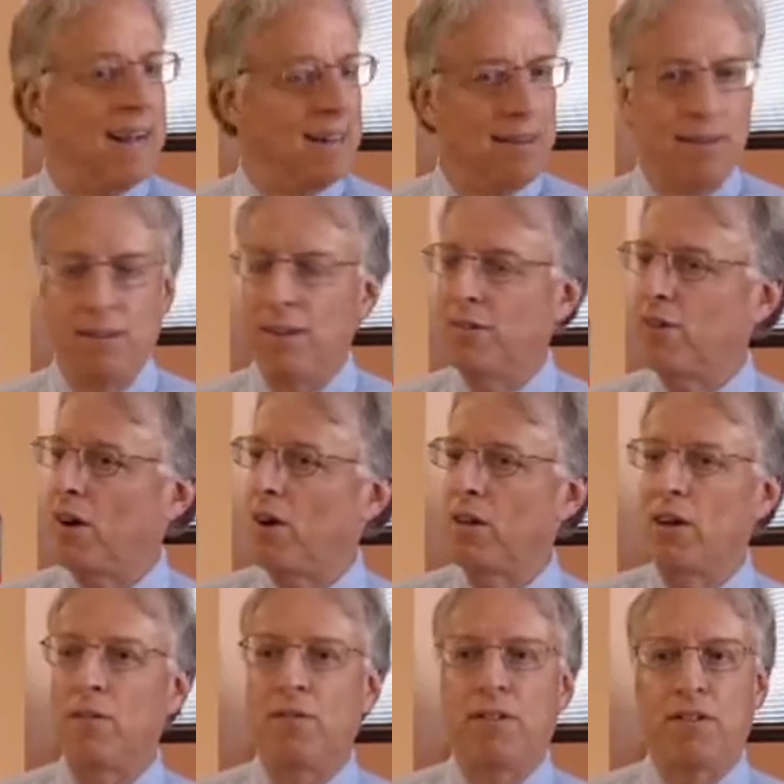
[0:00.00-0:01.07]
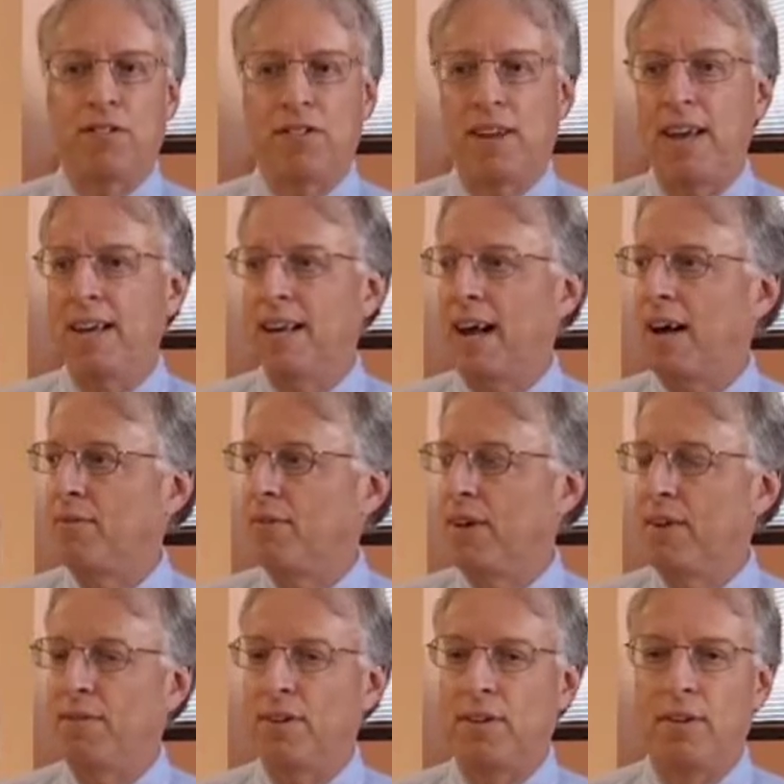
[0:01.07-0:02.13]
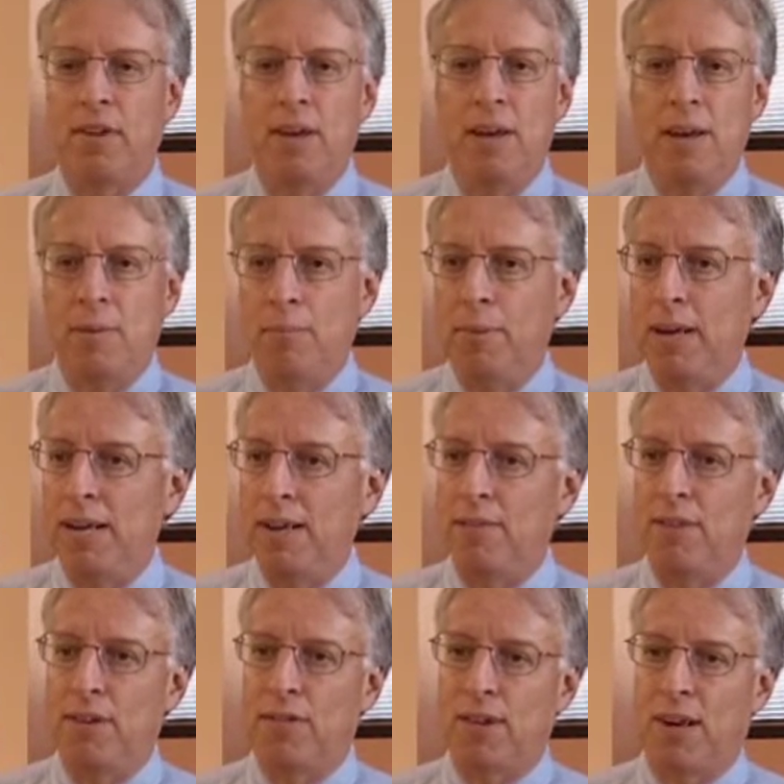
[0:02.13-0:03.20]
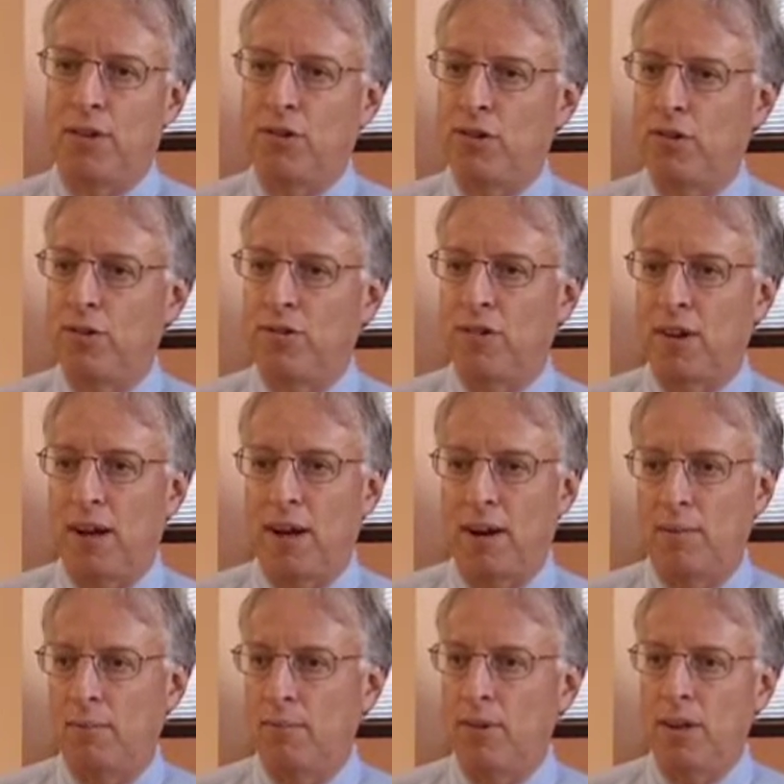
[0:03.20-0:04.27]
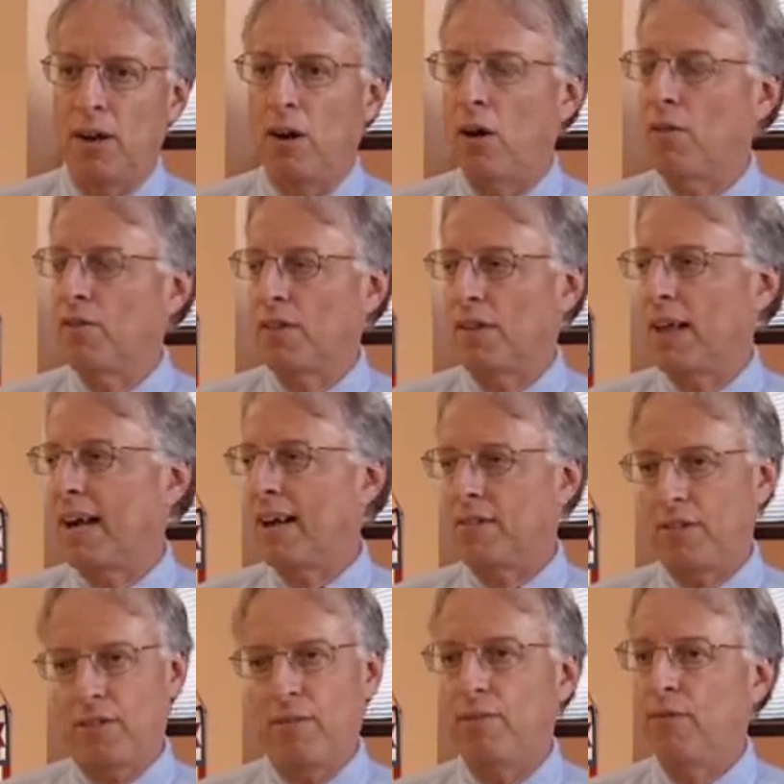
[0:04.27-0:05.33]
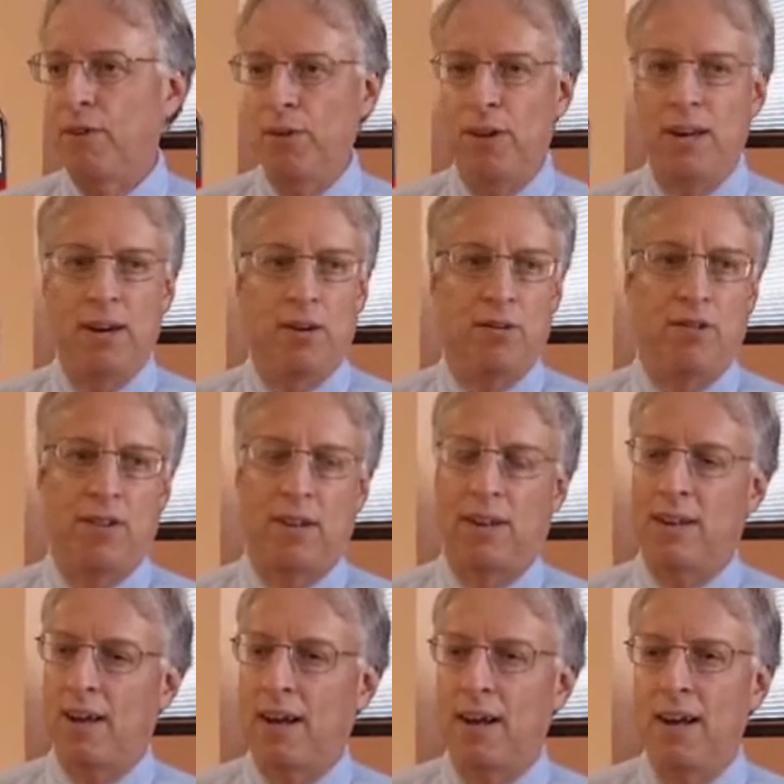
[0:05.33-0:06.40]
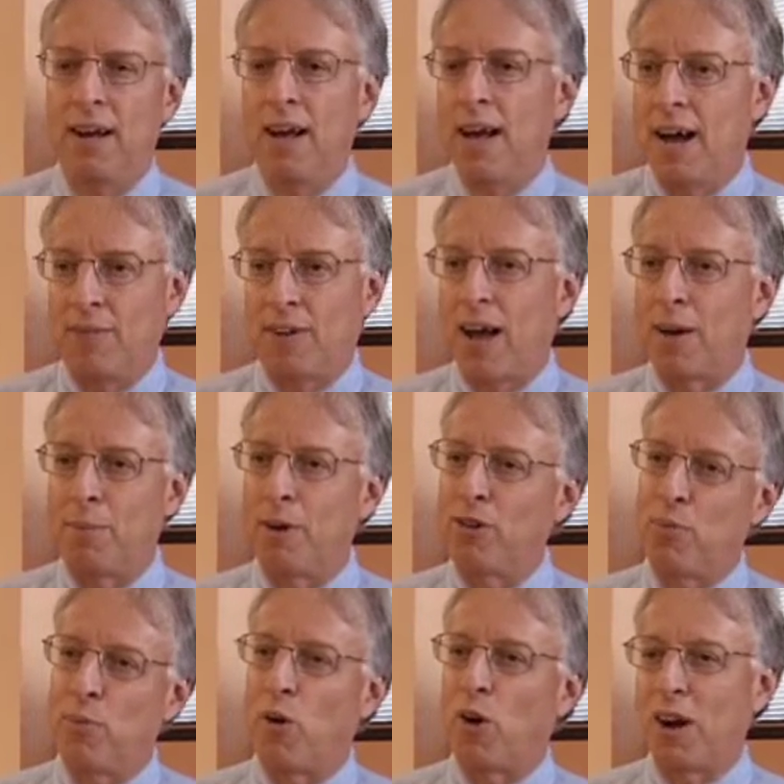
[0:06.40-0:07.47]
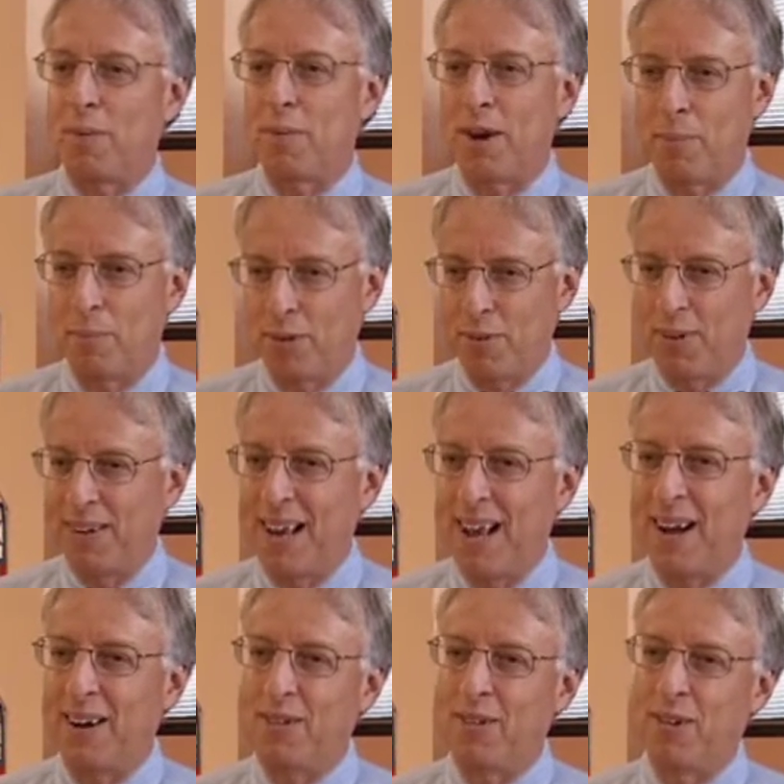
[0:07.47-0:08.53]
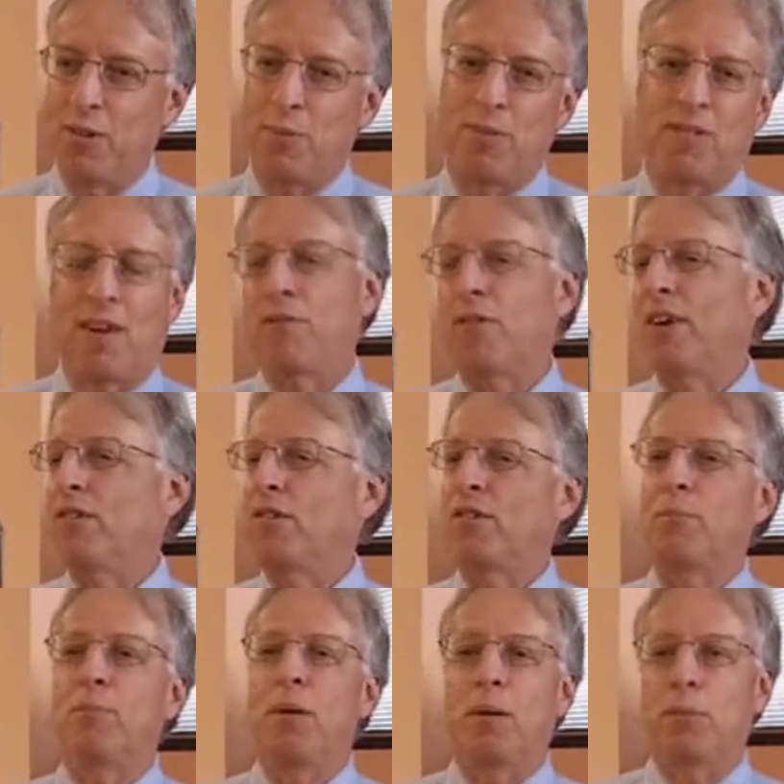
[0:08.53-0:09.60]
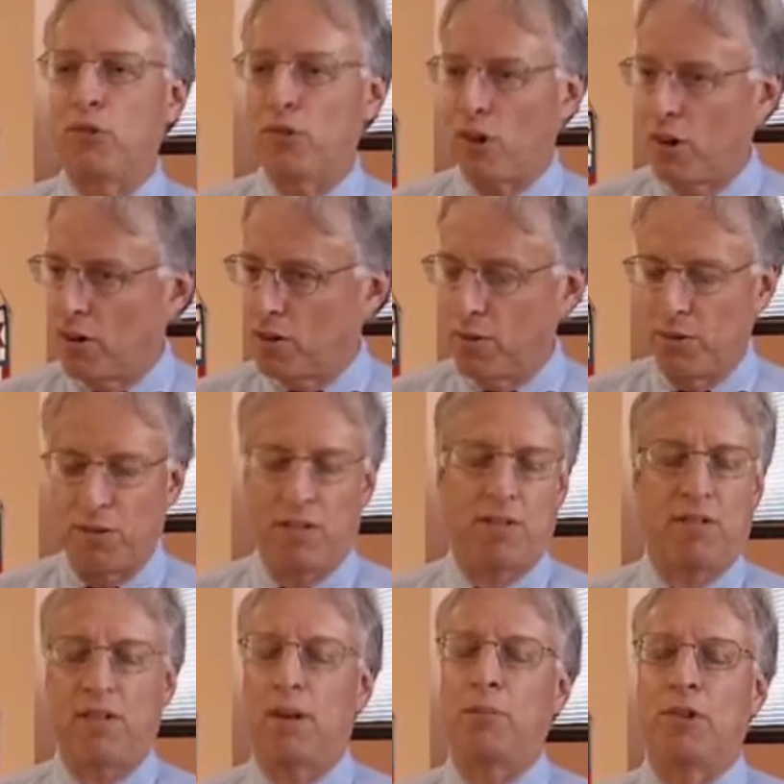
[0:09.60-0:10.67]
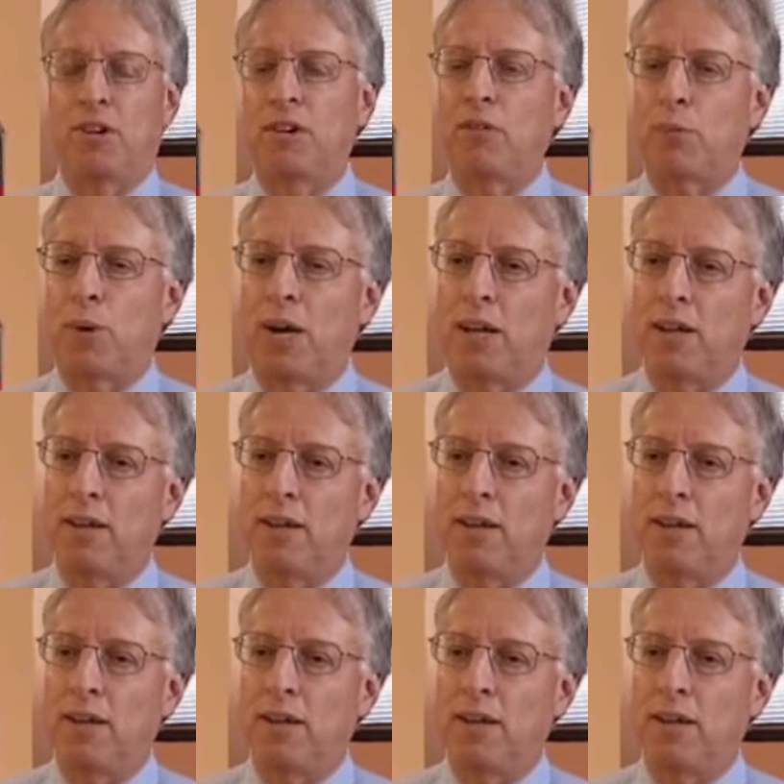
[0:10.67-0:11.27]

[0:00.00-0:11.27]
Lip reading: I do this all over the state. I've given many of these lectures, over the last few years, and I've got a bunch more coming up between now and Christmas. I've written some published articles on the subject as well.